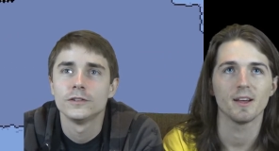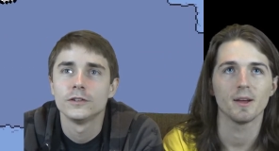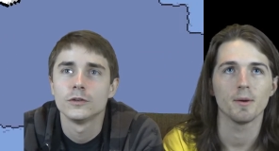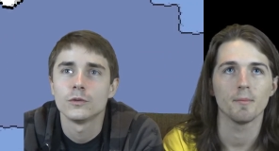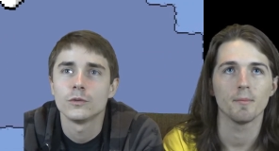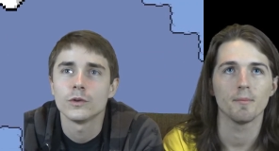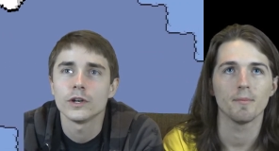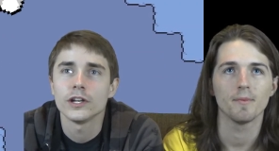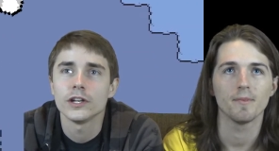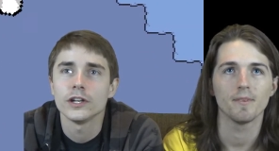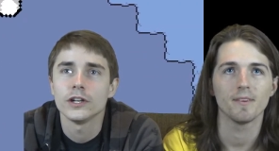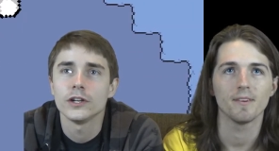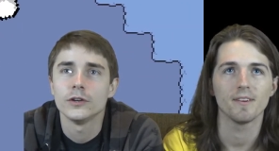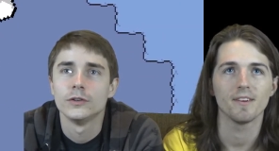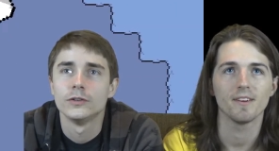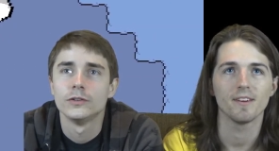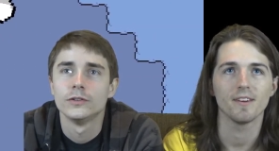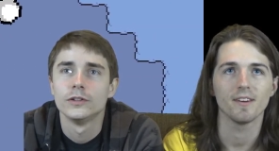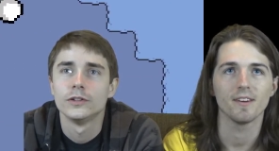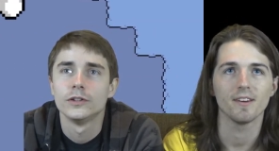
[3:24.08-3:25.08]
Speaker 1: Woo!
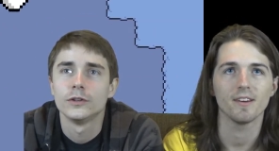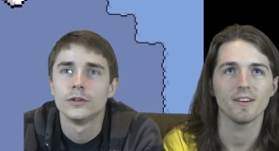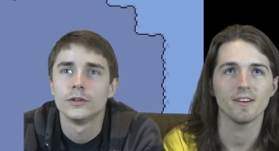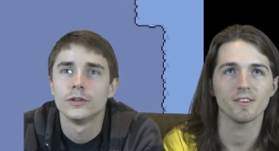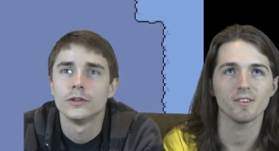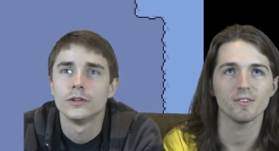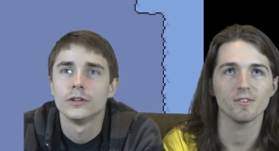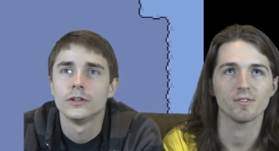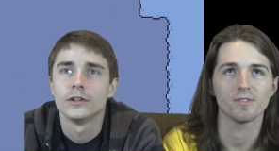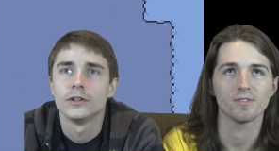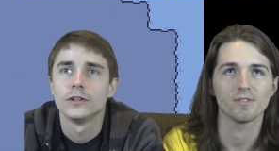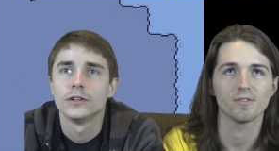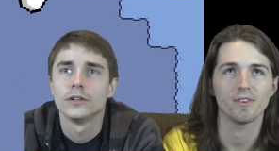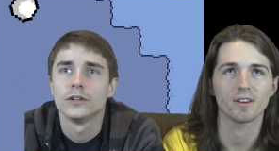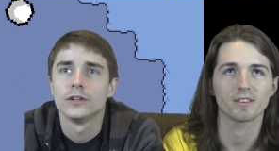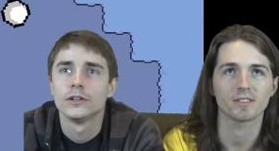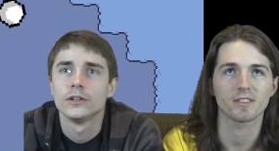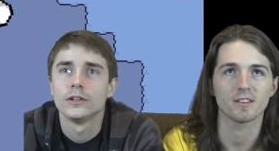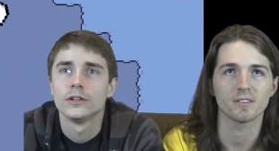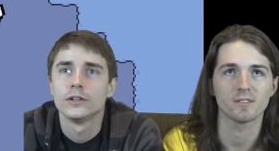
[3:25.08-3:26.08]
Oh, you
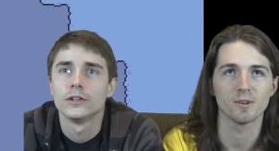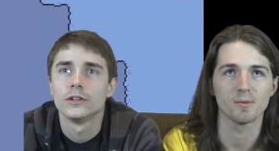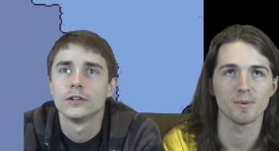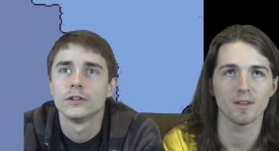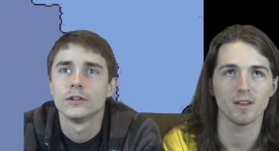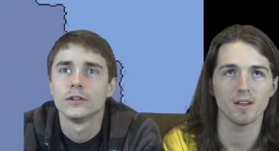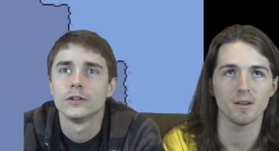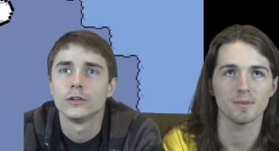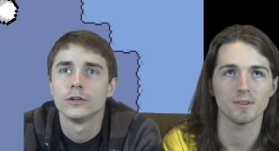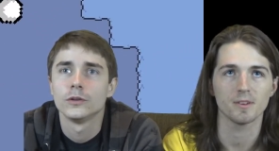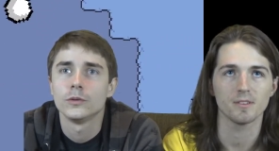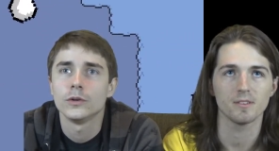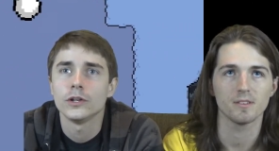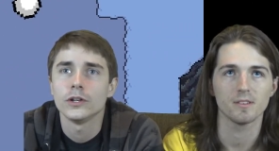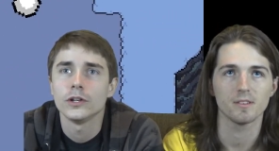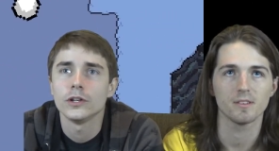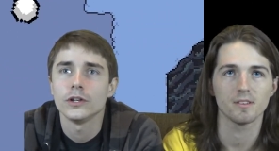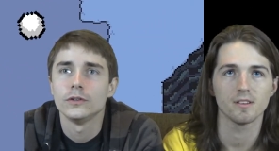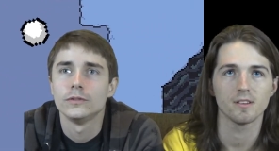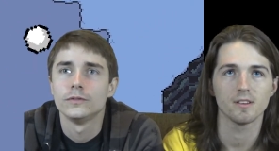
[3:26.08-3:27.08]
fucked that Snowball up, dude.
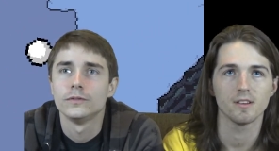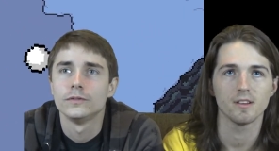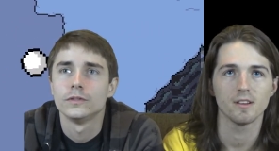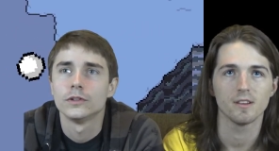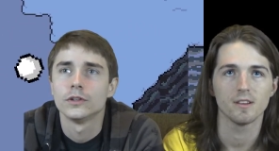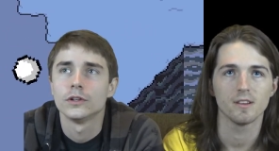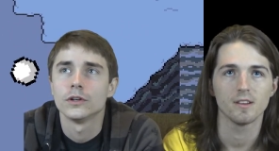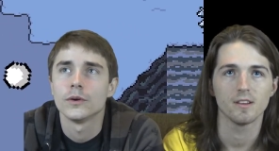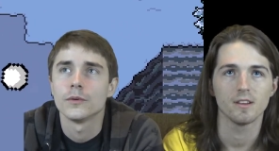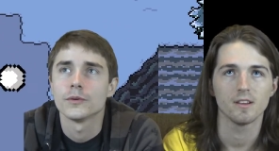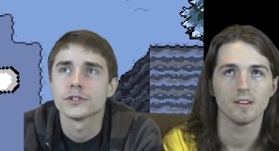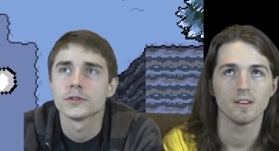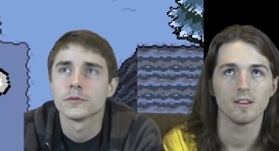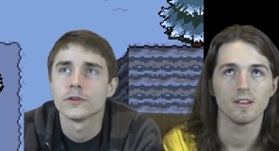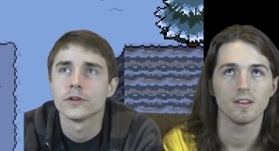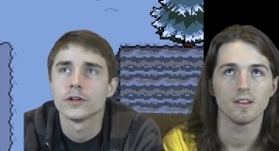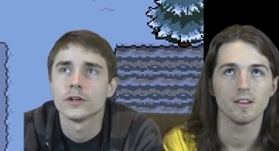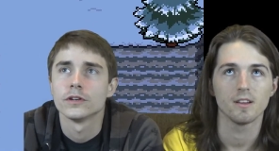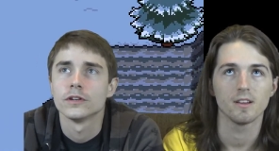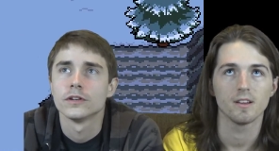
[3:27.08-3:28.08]
Woo!
Speaker 2: Oh, wait, what's up over
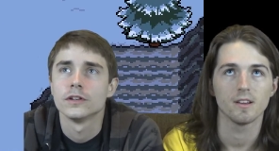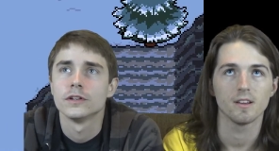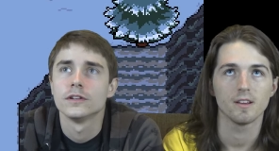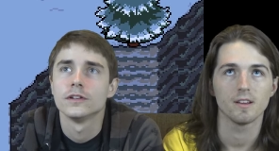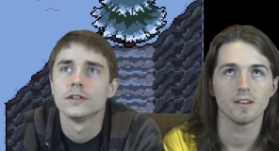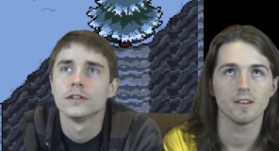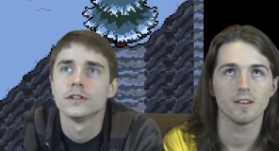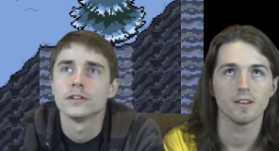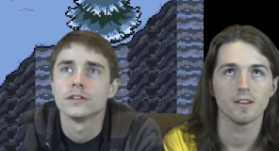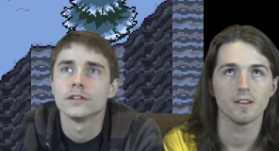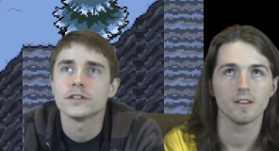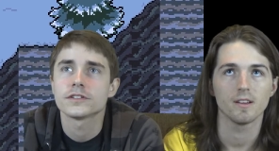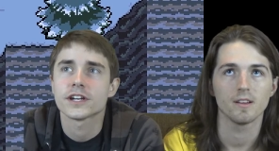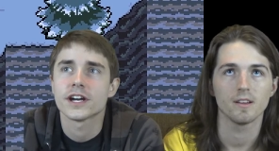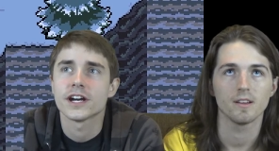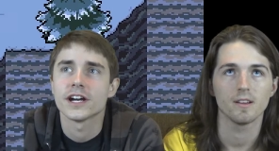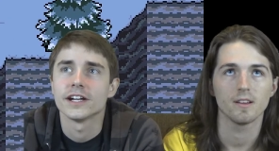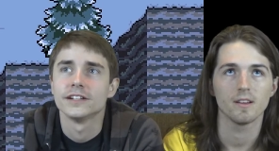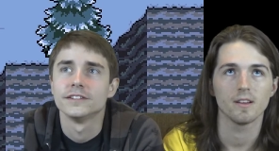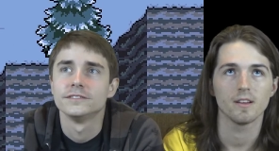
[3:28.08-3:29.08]
here? This
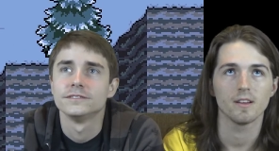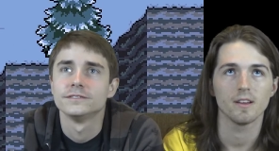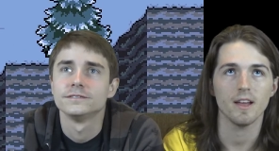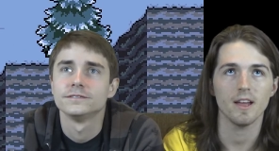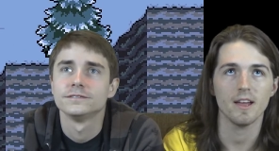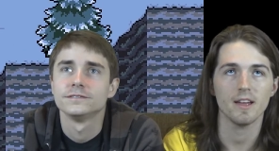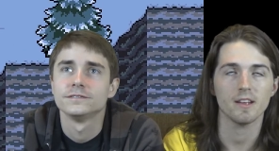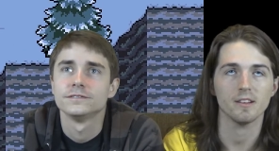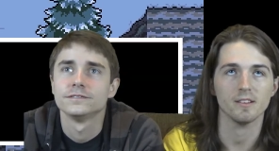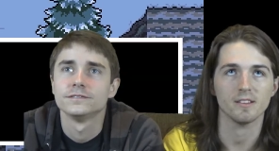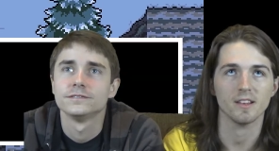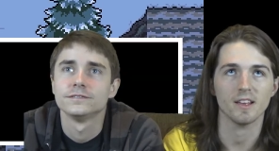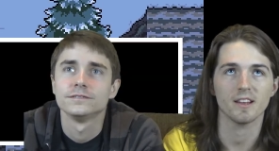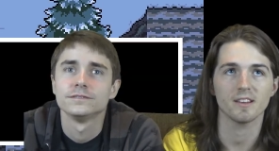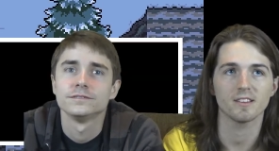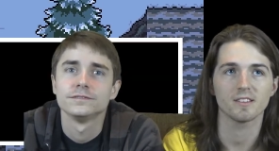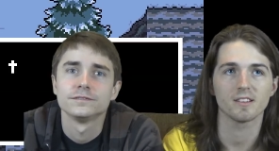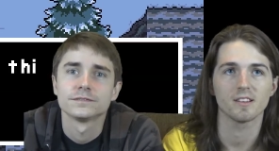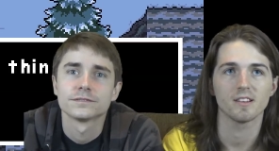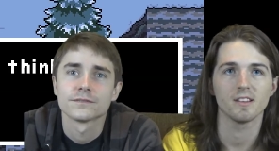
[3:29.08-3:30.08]
guy.
Speaker 1: Hey,
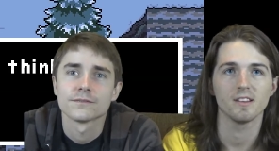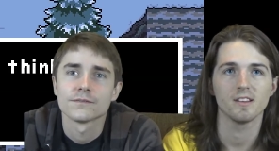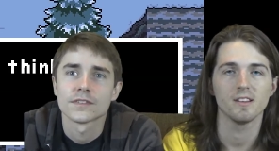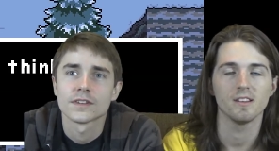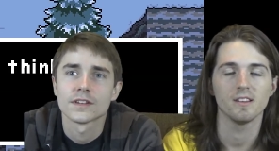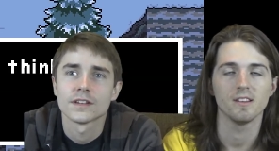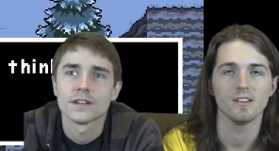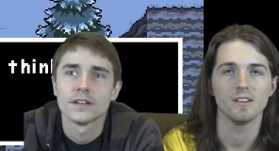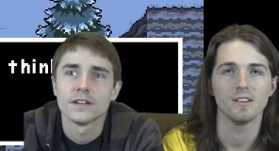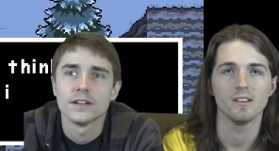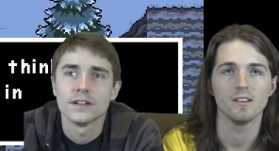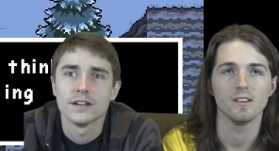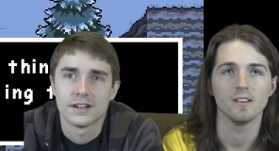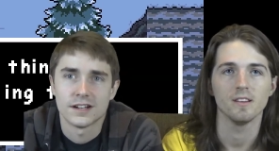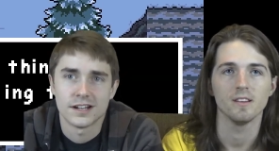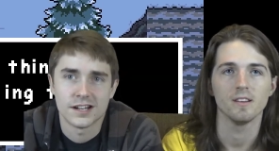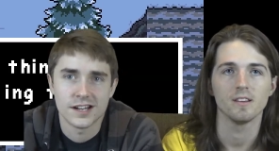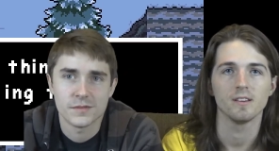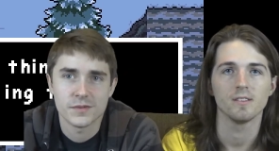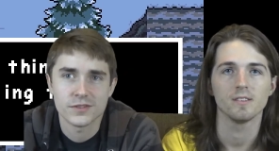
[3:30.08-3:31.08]
Sans.
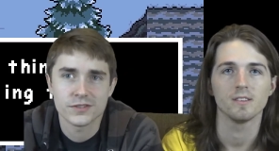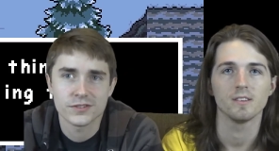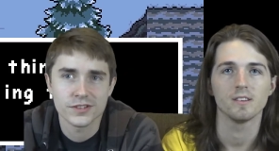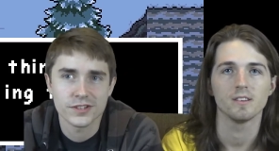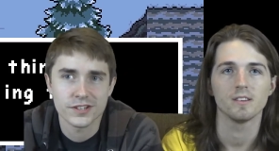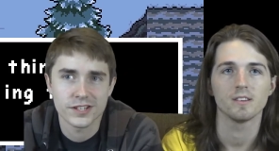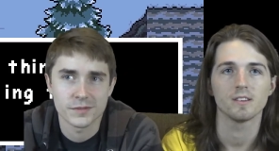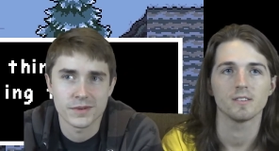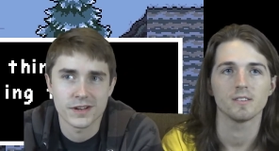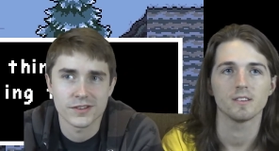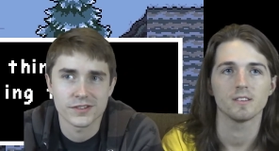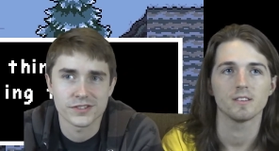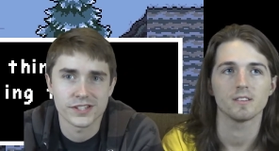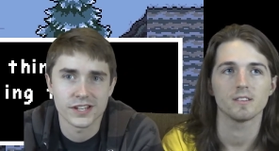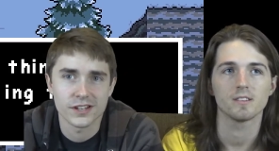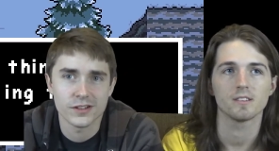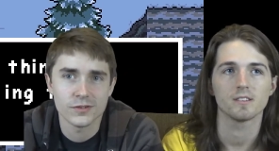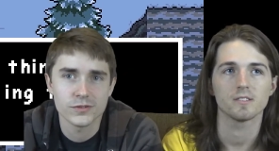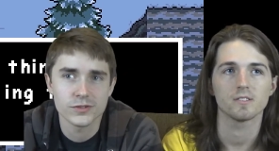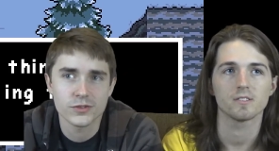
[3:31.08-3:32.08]
Speaker 2: I've been thinking about
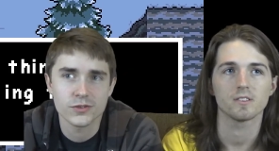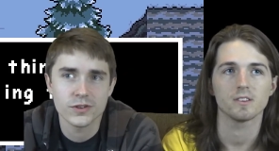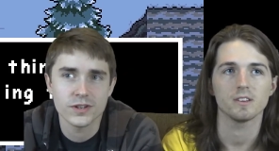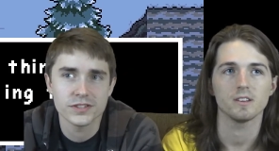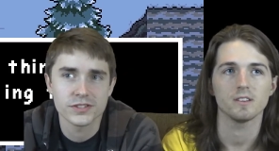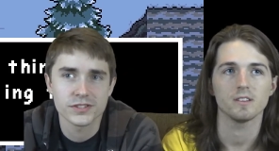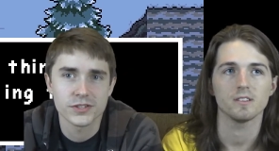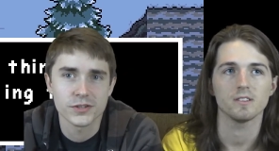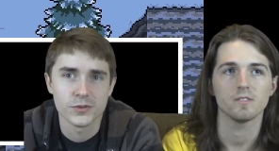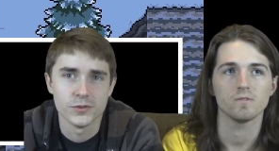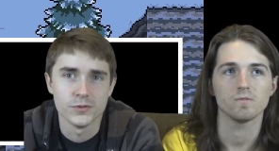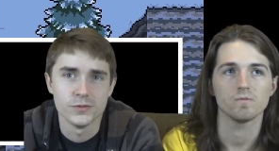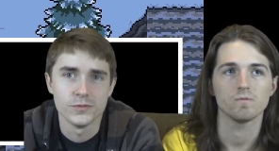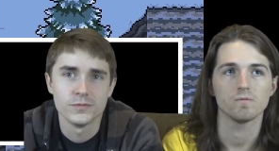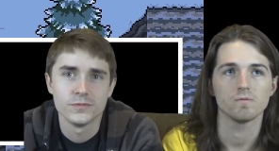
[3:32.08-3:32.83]
selling treats too.